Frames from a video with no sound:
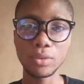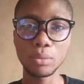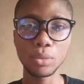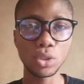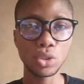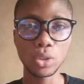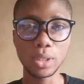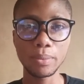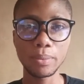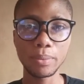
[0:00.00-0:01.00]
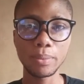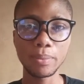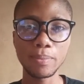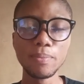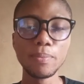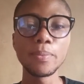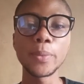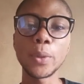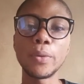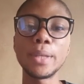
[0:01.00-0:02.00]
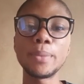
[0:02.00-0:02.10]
each other. Alright, the